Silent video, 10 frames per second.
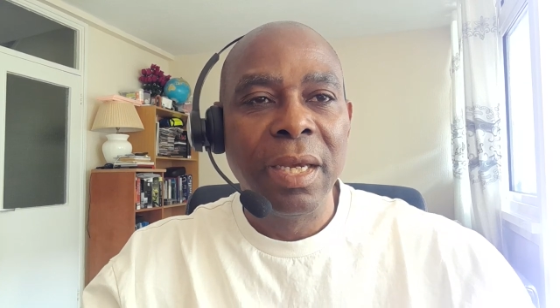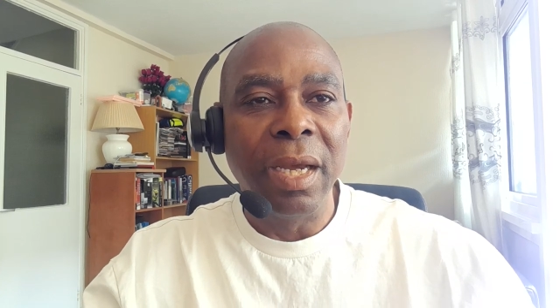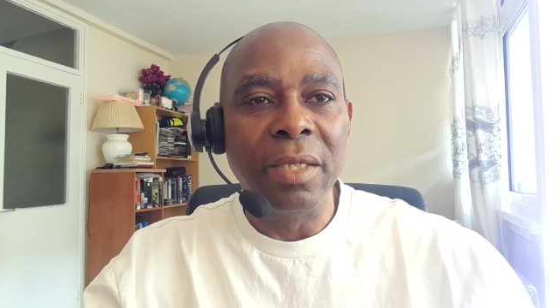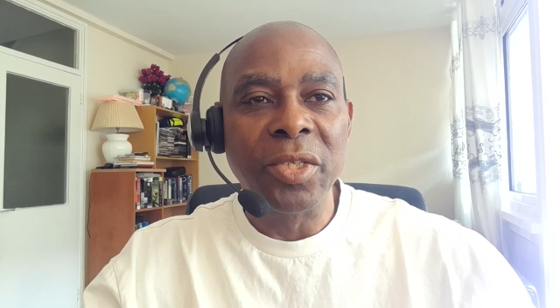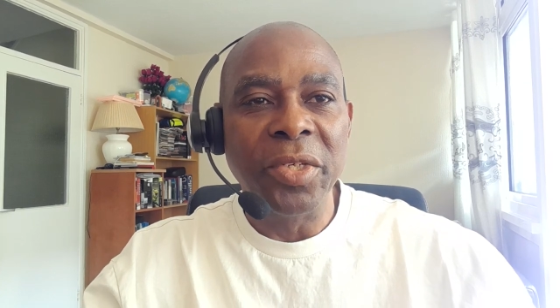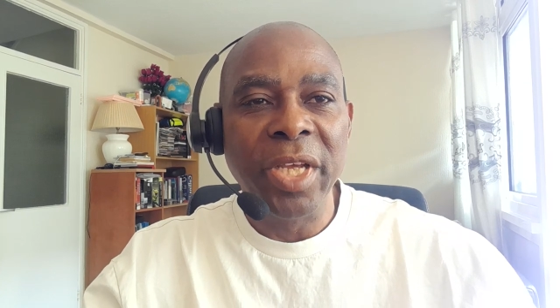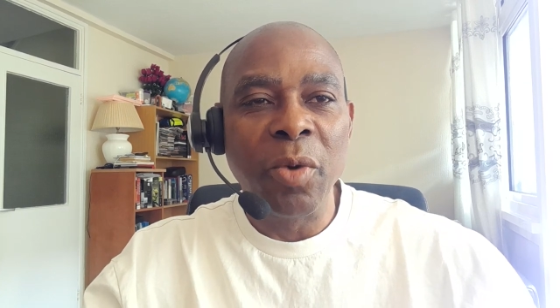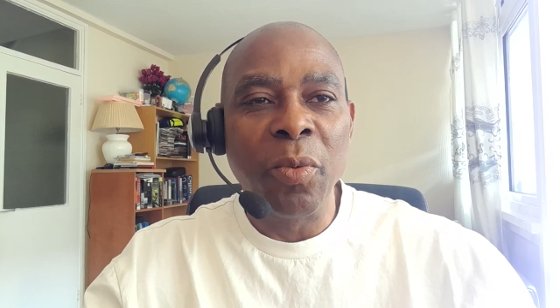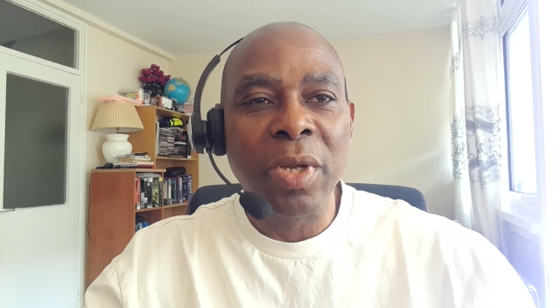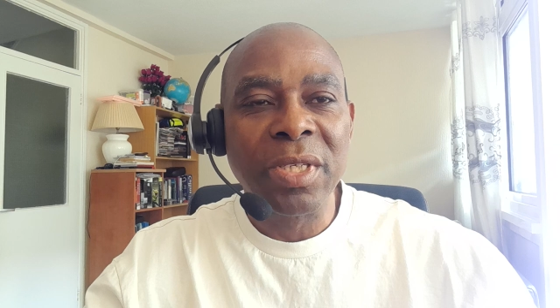And today,
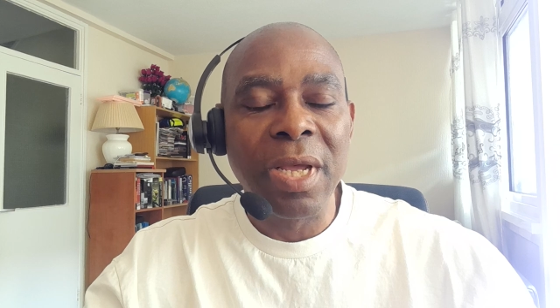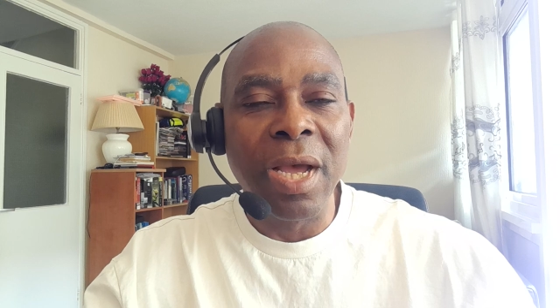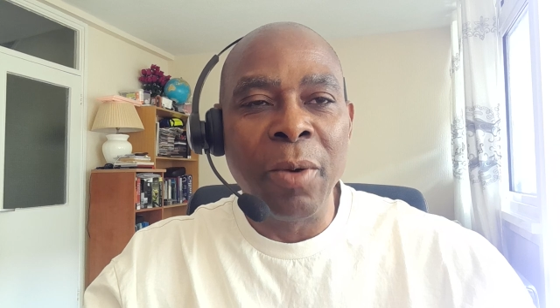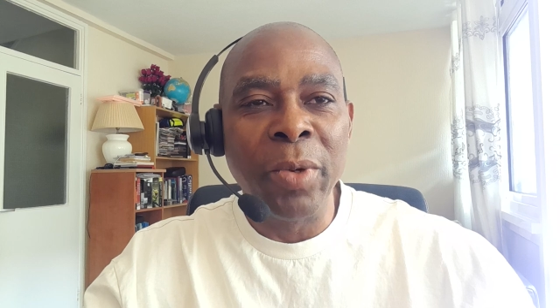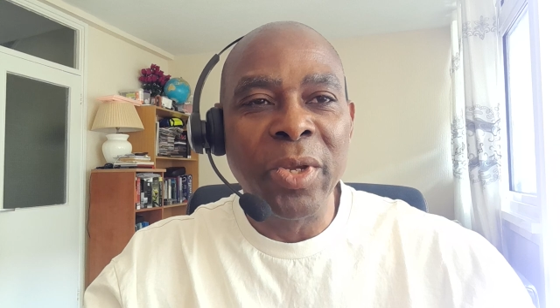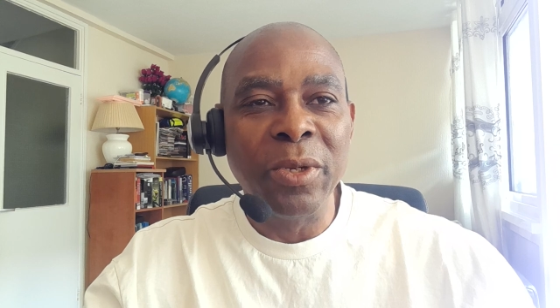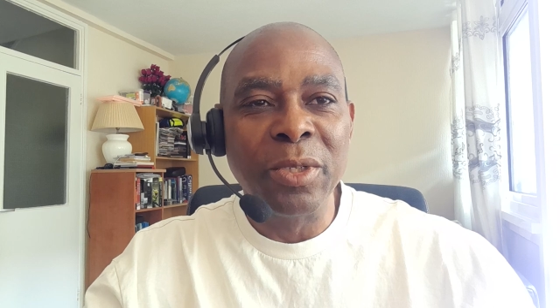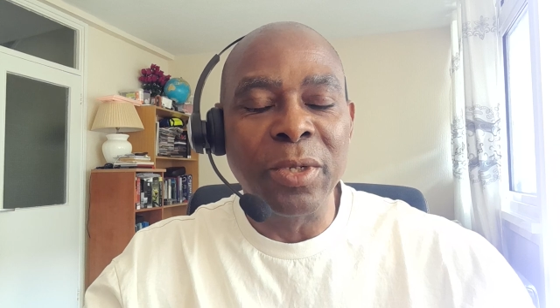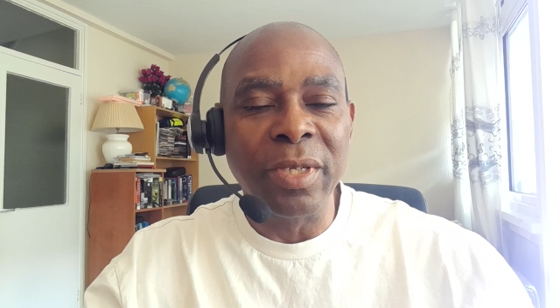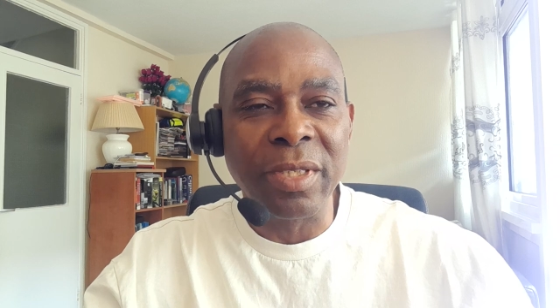what are we going
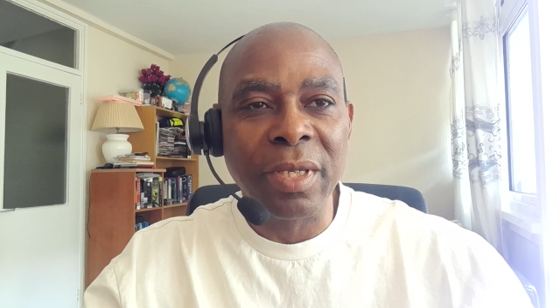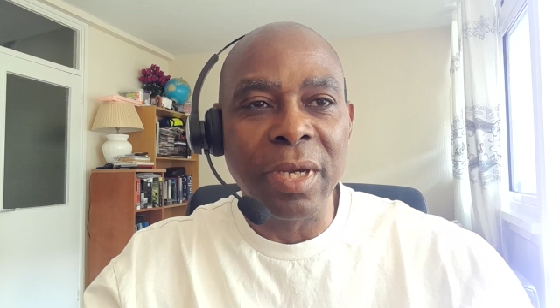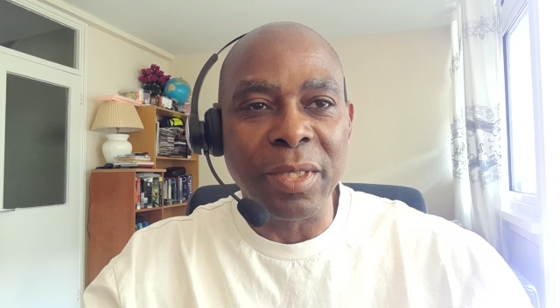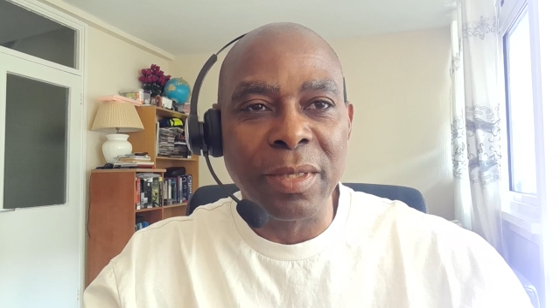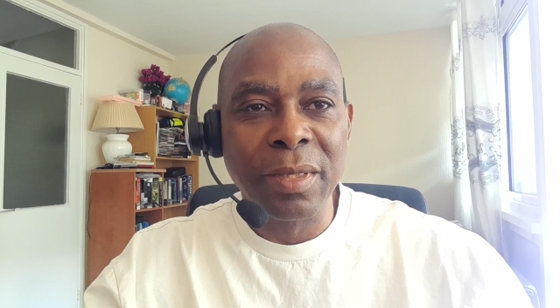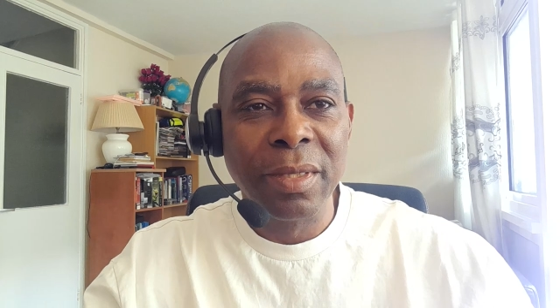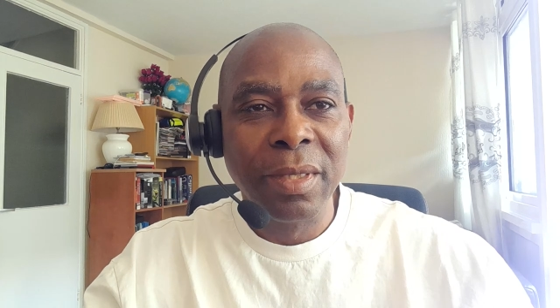to discuss?